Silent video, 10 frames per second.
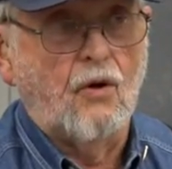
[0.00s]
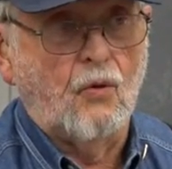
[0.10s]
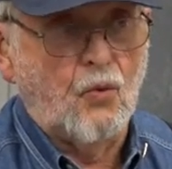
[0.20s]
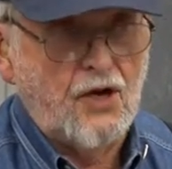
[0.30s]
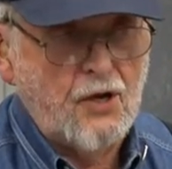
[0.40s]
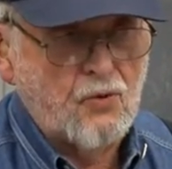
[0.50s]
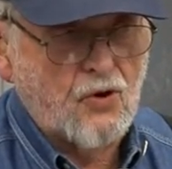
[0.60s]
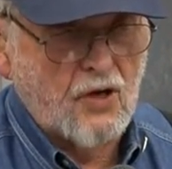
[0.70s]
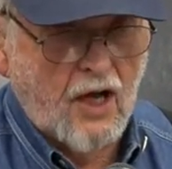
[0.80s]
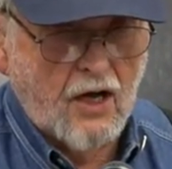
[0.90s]
we were
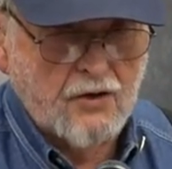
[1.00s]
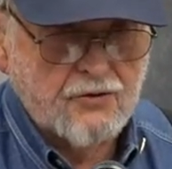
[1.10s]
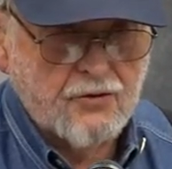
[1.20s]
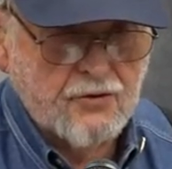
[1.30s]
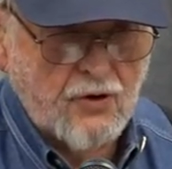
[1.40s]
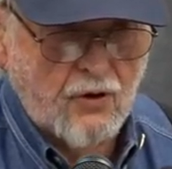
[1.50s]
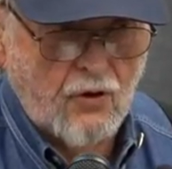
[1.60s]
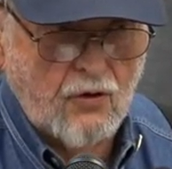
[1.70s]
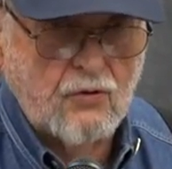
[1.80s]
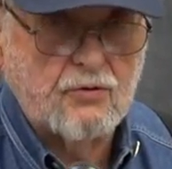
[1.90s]
allowed to
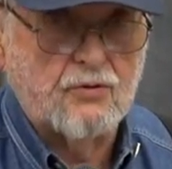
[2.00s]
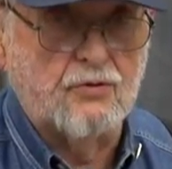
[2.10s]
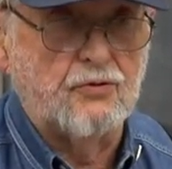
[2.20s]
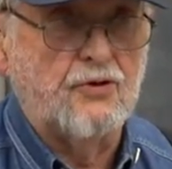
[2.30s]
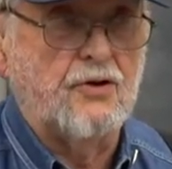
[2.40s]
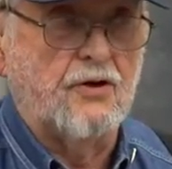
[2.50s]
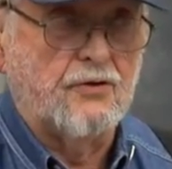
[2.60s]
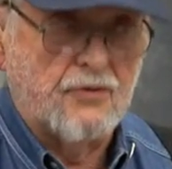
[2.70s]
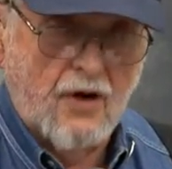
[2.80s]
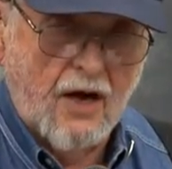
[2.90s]
go to the other